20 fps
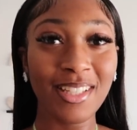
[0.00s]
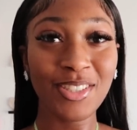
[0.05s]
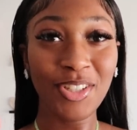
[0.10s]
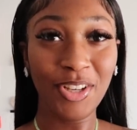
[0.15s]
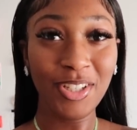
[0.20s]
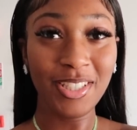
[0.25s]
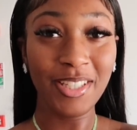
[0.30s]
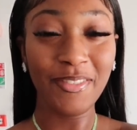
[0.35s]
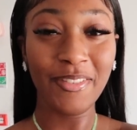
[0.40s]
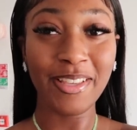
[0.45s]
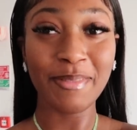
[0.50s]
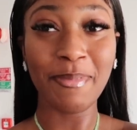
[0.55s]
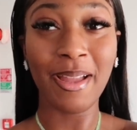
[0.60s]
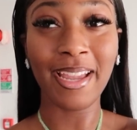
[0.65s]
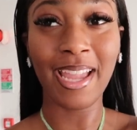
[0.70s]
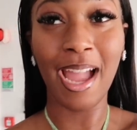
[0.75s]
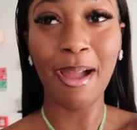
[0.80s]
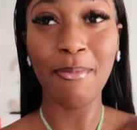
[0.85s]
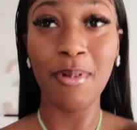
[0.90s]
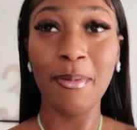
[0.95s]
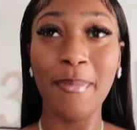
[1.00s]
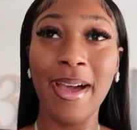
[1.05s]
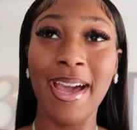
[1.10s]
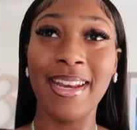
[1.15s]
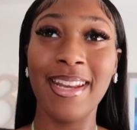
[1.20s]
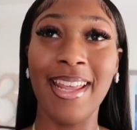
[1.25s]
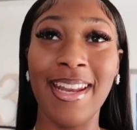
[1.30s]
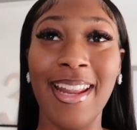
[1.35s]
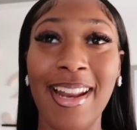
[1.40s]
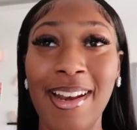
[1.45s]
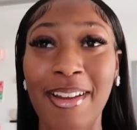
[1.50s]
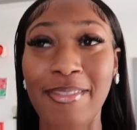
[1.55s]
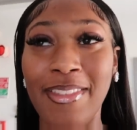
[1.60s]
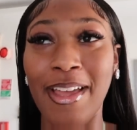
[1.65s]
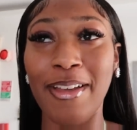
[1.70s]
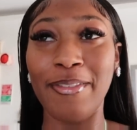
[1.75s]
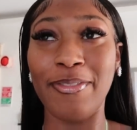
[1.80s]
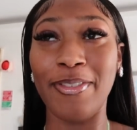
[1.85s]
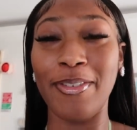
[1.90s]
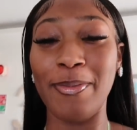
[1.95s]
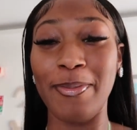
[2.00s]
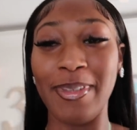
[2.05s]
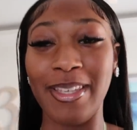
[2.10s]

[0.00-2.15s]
Joseph is my cameraman and I love that for